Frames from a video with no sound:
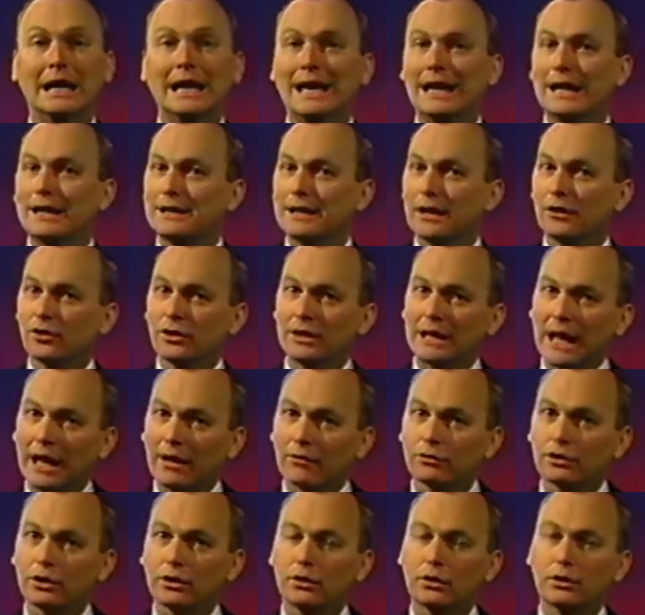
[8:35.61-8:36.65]
It doesn't have
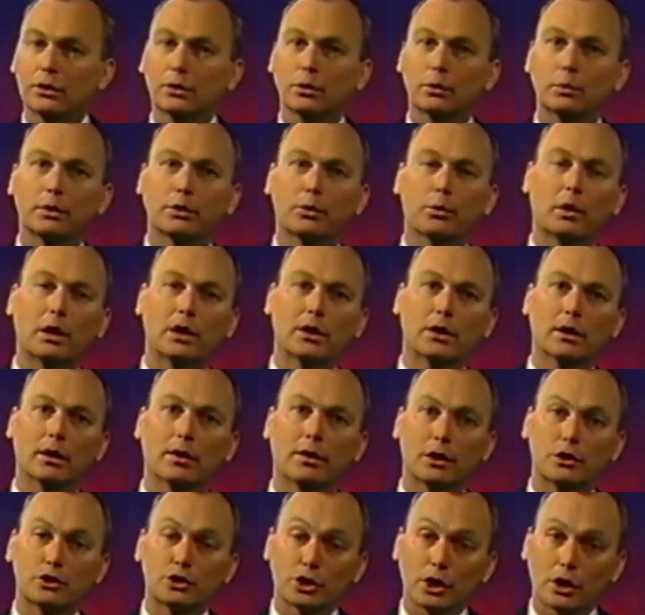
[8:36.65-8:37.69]
to do with what
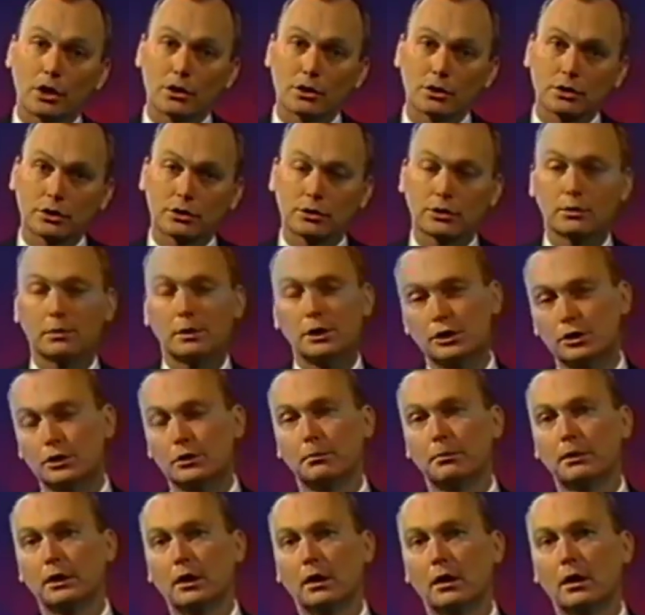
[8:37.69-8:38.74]
the church to which you
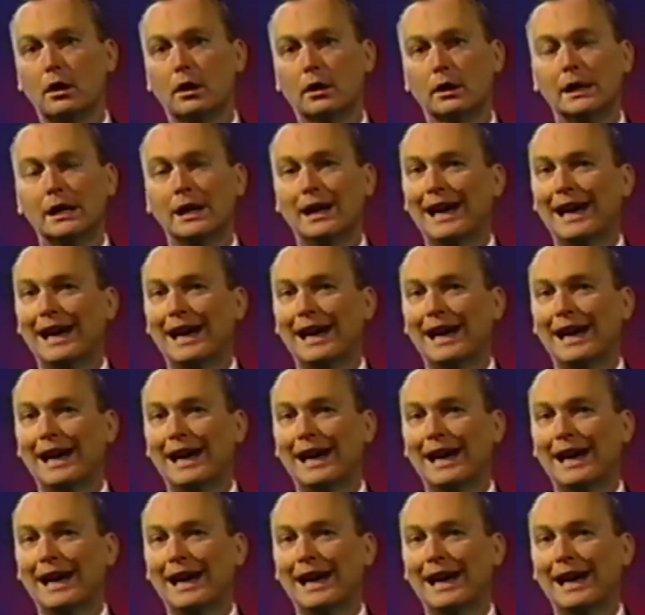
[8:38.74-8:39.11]
belong,